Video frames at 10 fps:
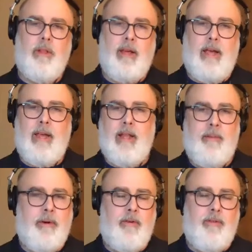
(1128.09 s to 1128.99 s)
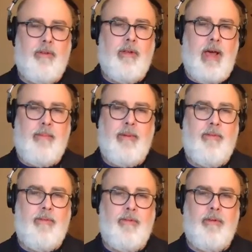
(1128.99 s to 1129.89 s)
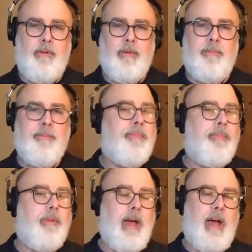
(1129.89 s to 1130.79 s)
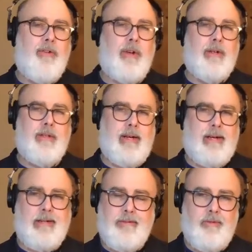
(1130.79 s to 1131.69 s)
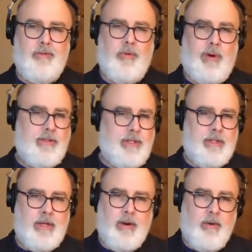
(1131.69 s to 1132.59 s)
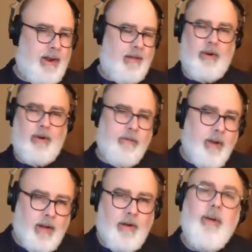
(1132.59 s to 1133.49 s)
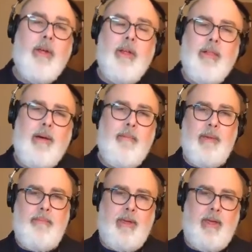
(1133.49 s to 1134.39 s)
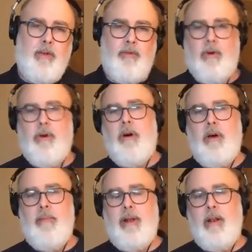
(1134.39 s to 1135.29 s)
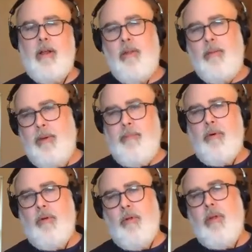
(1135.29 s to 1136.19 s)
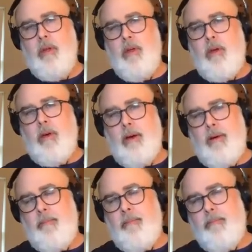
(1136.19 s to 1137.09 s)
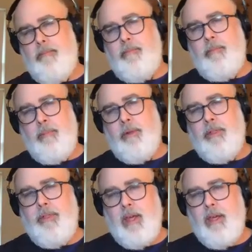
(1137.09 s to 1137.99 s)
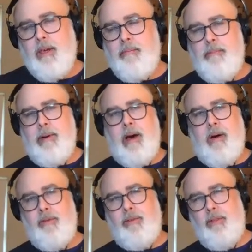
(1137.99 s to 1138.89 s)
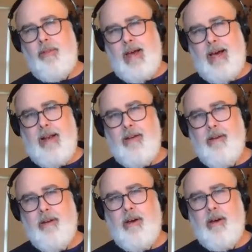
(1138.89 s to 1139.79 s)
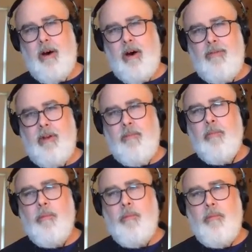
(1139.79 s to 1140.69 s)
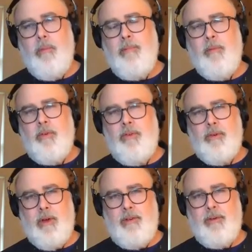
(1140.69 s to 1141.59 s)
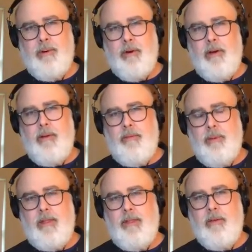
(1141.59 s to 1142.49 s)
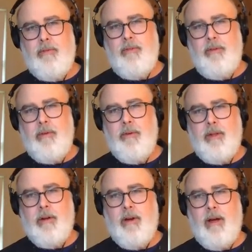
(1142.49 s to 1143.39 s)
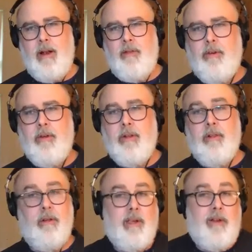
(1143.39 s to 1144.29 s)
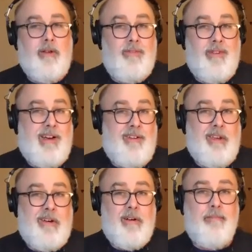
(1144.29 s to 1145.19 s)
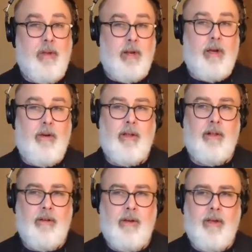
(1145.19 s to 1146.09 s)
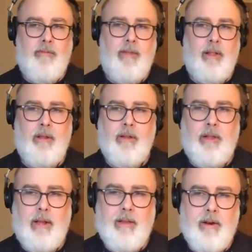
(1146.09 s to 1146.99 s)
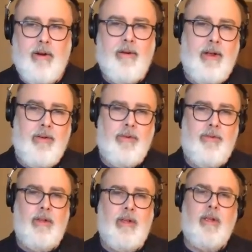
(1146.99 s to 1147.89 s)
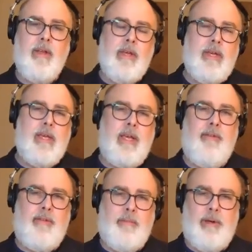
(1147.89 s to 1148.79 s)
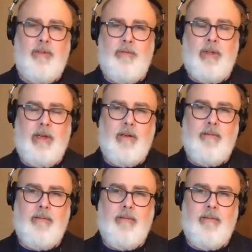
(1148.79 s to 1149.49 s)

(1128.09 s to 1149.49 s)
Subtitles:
like, and that person happens to adjunct at George Washington or whatever, you know, that might be a draw. I mean, I know that people think about that often, maybe more so with graduate programs, but I think too with undergrad, good to look at who the faculty are, you know, and like look if they look like they're interesting. If it's a bunch of like,